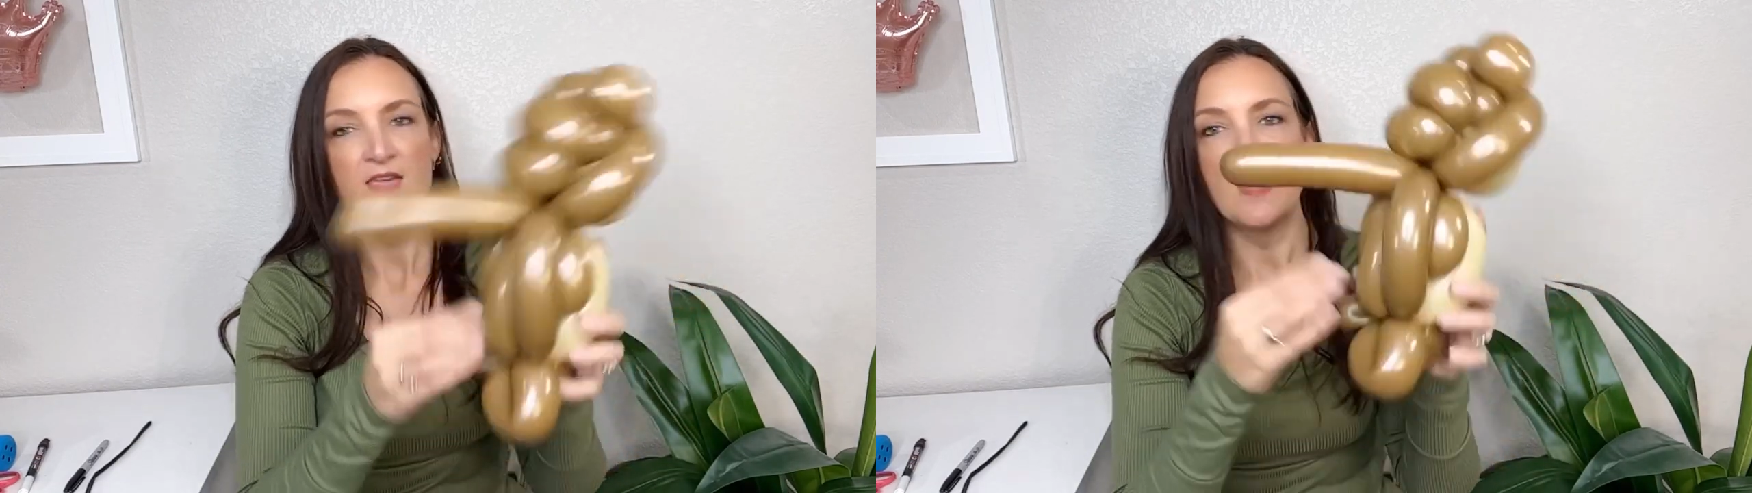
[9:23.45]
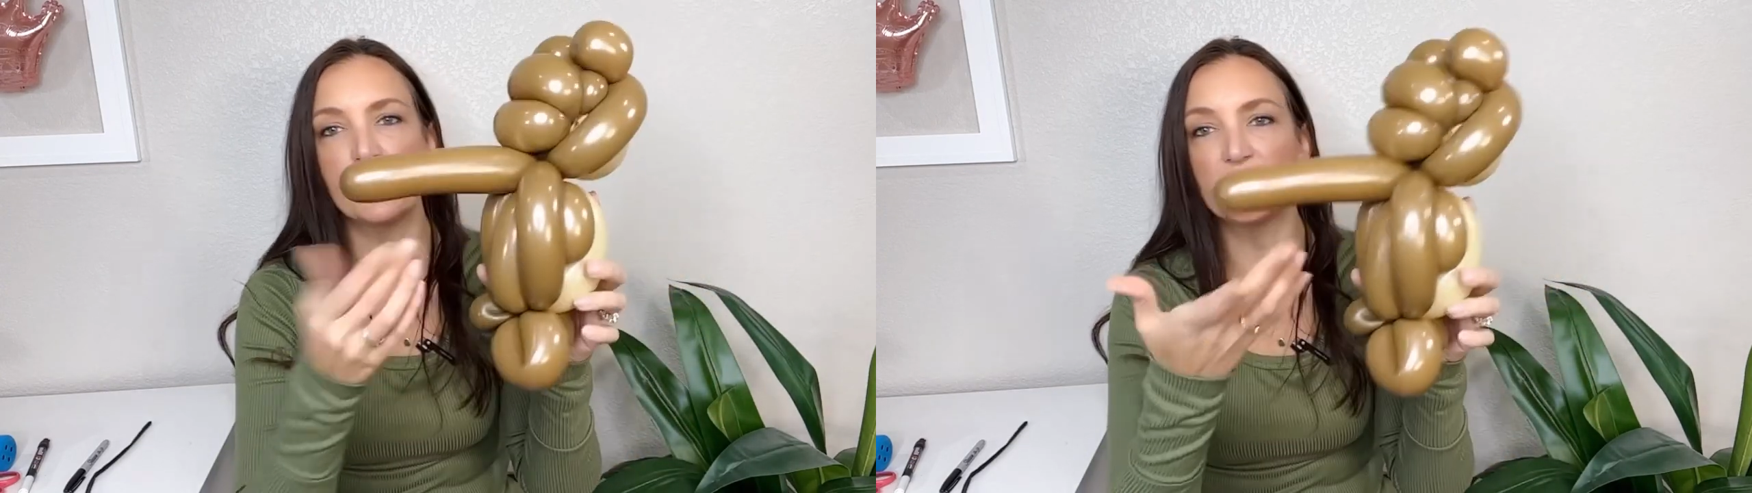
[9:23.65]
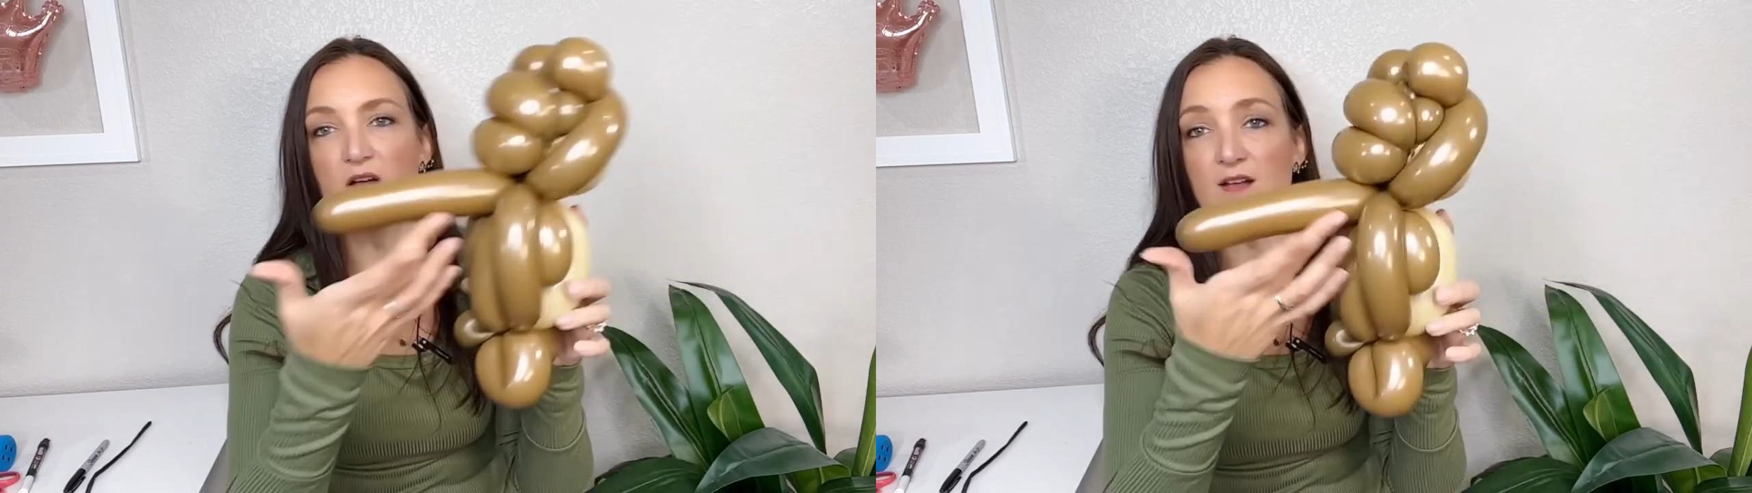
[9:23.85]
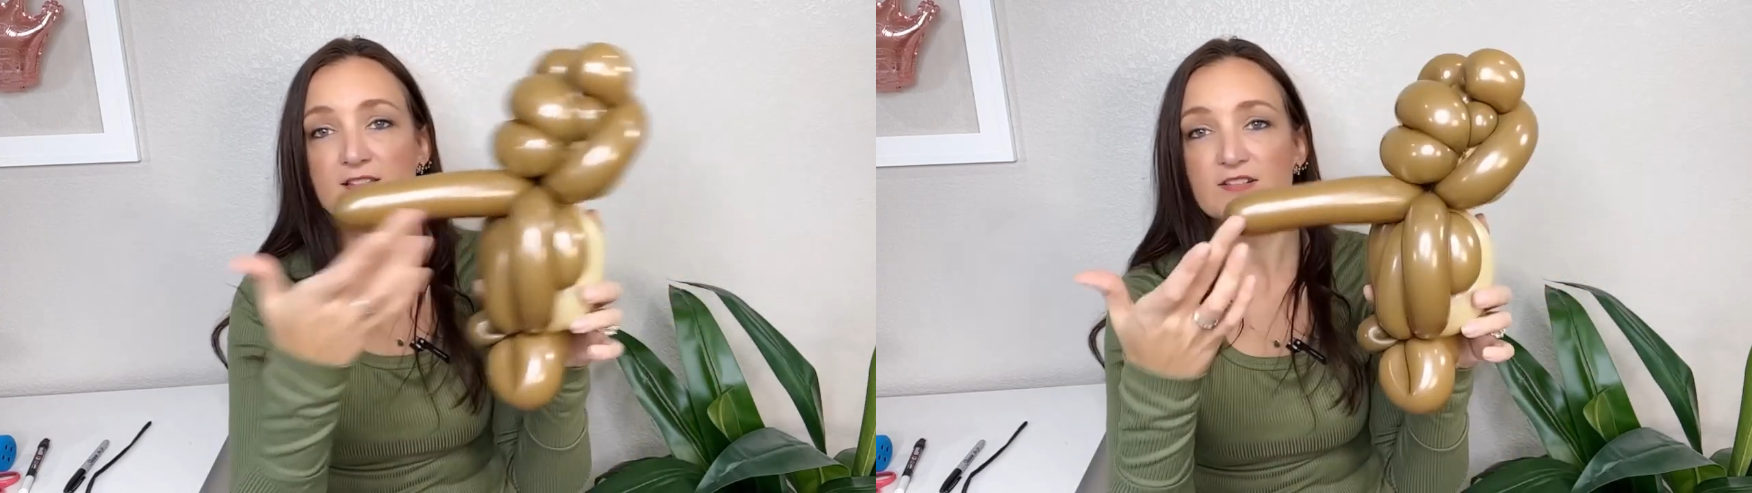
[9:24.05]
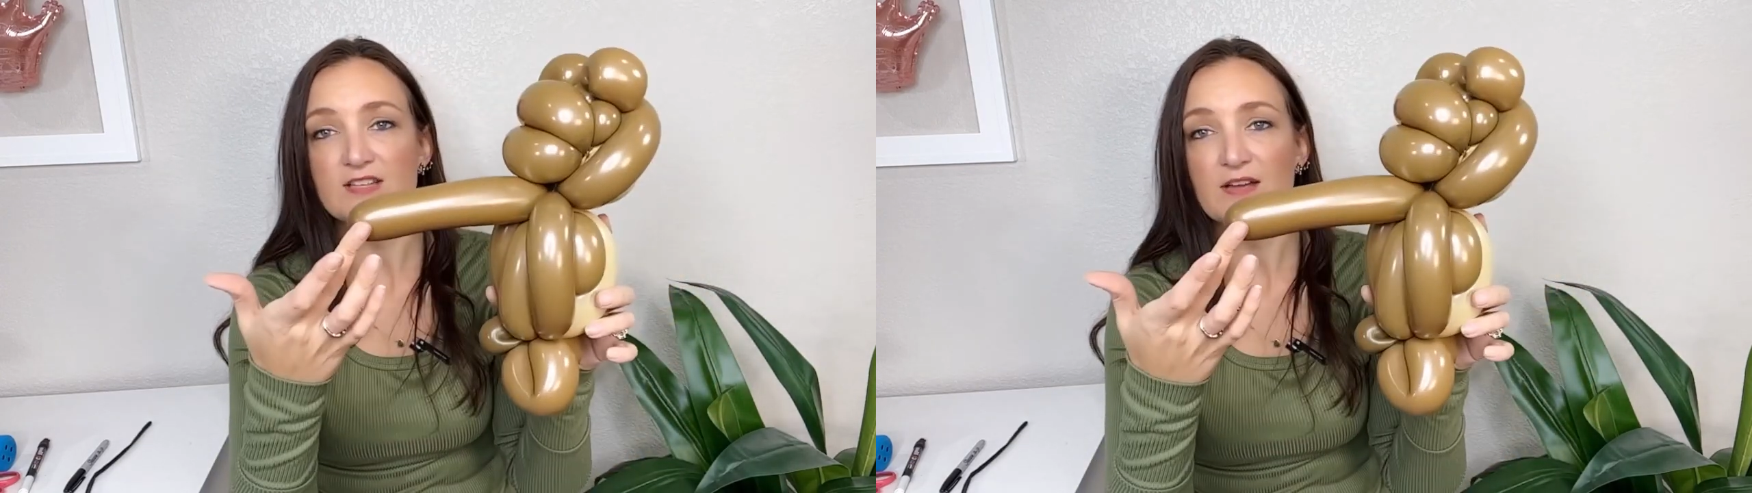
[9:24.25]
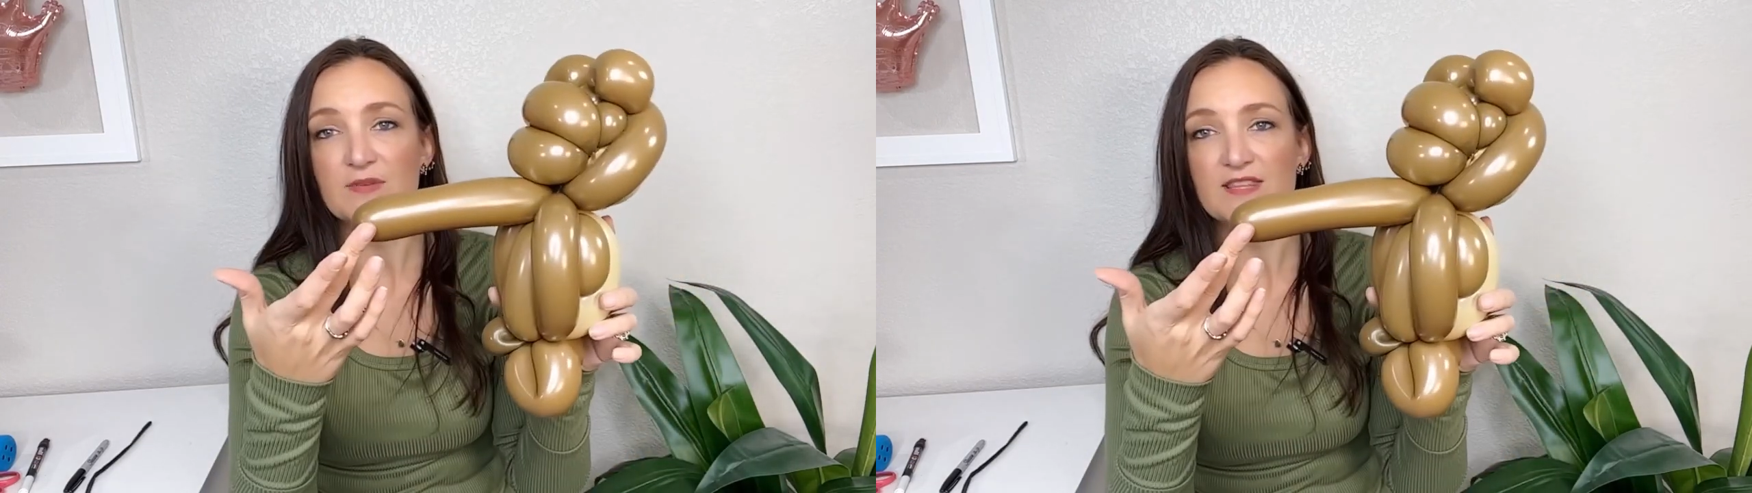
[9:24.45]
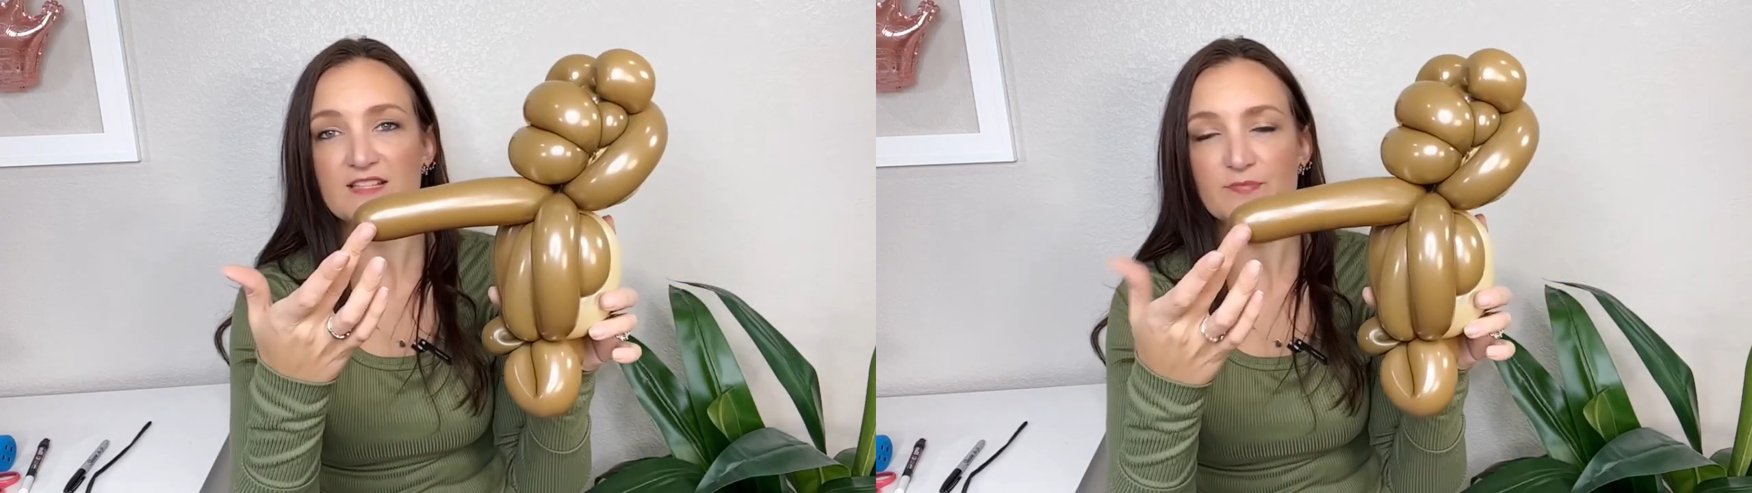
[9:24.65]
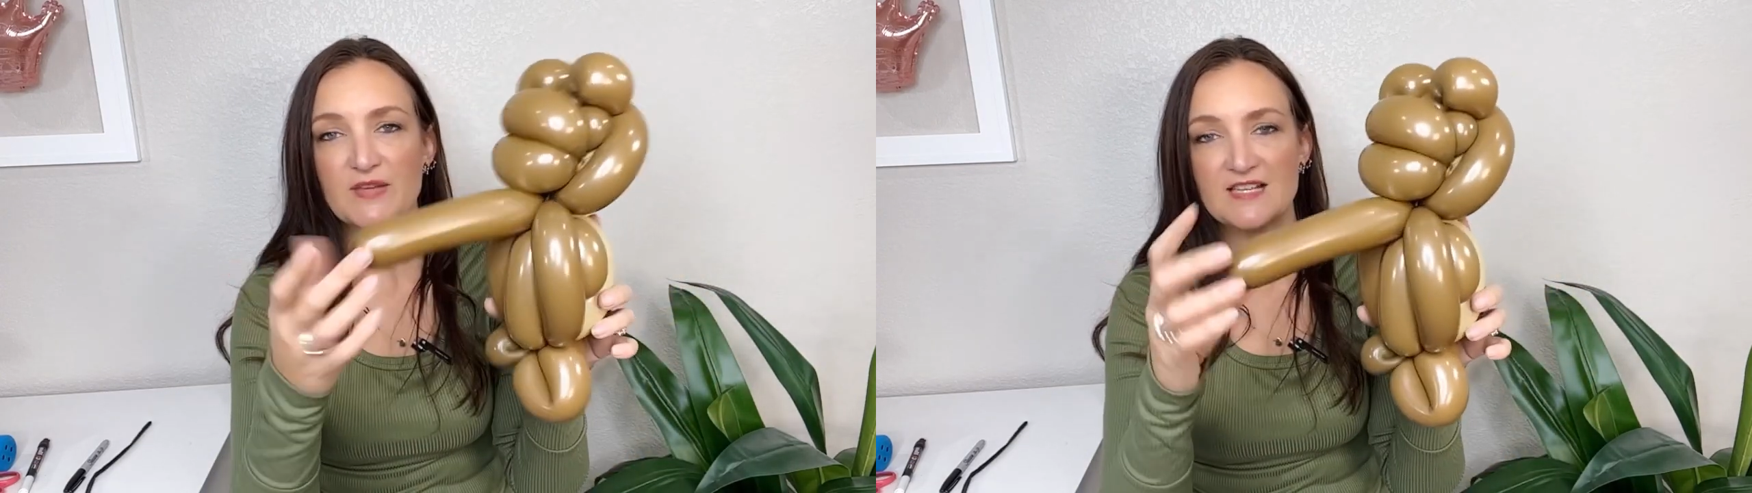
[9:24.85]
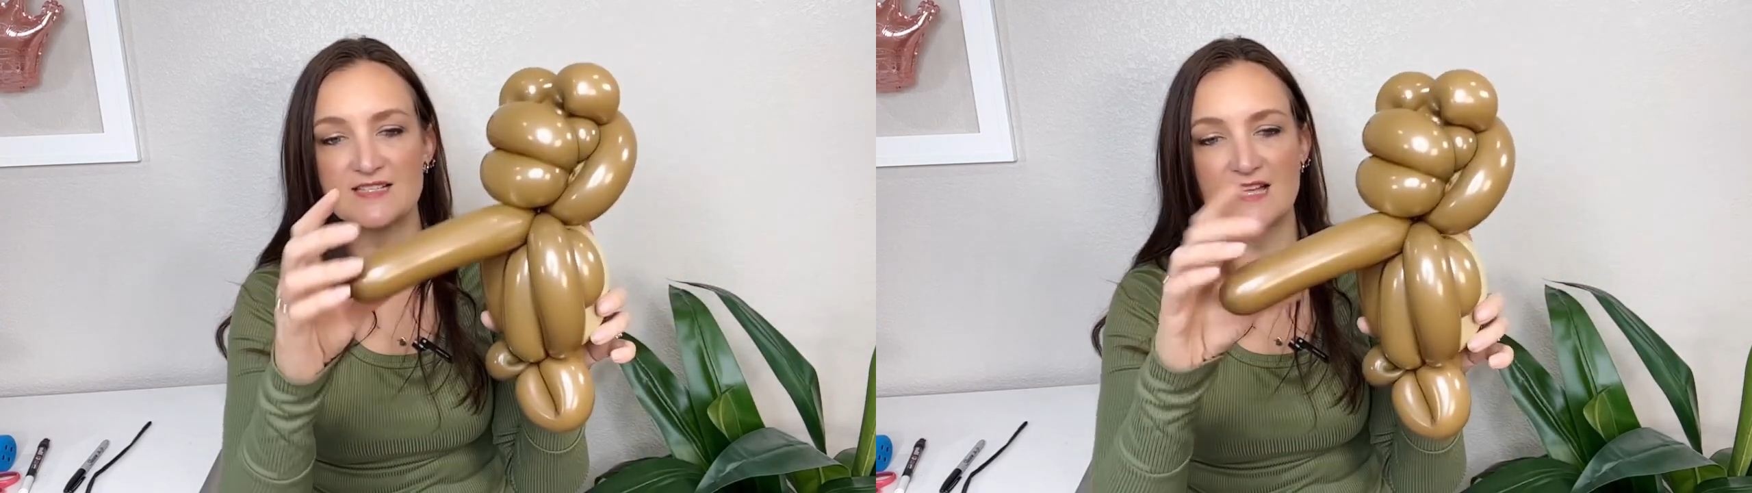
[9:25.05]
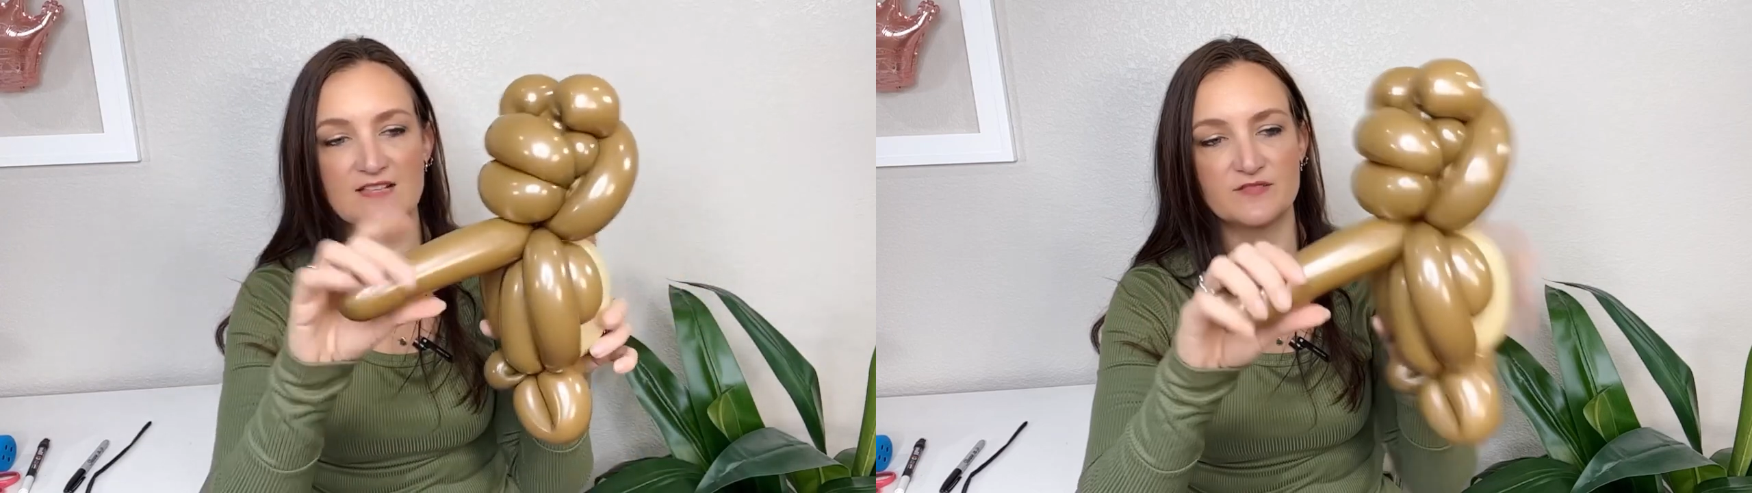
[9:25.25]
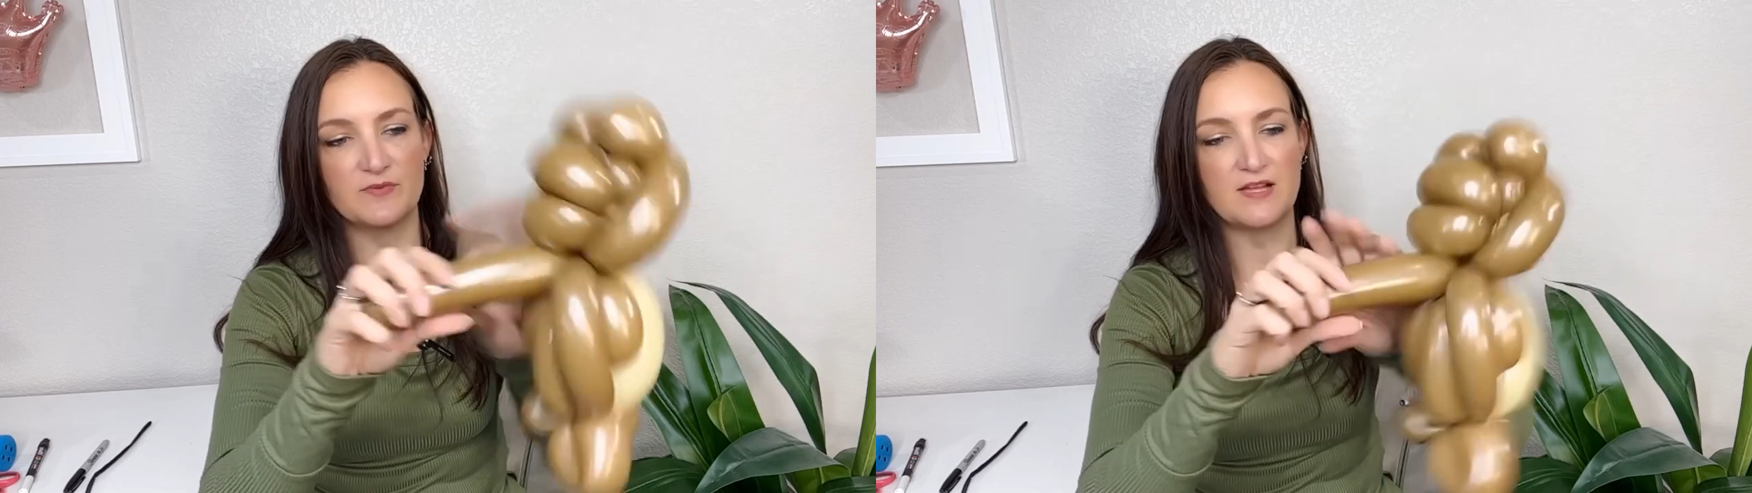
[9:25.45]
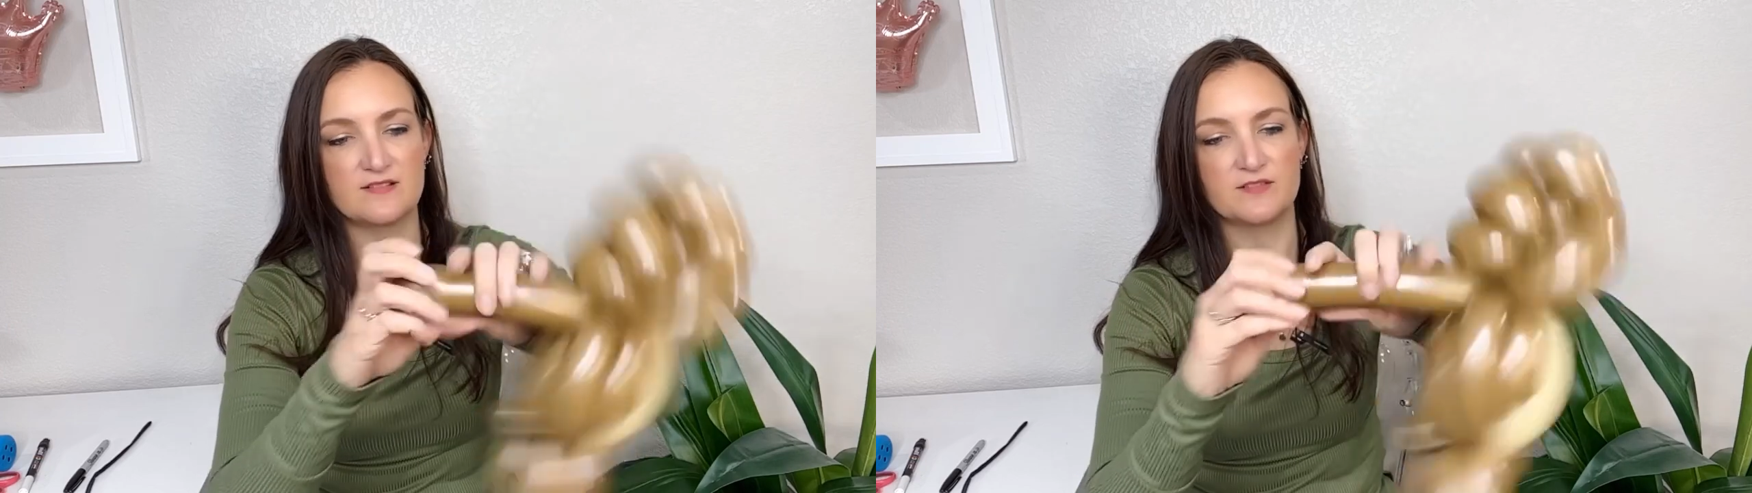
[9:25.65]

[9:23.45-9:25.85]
And we're also done with this piece as well.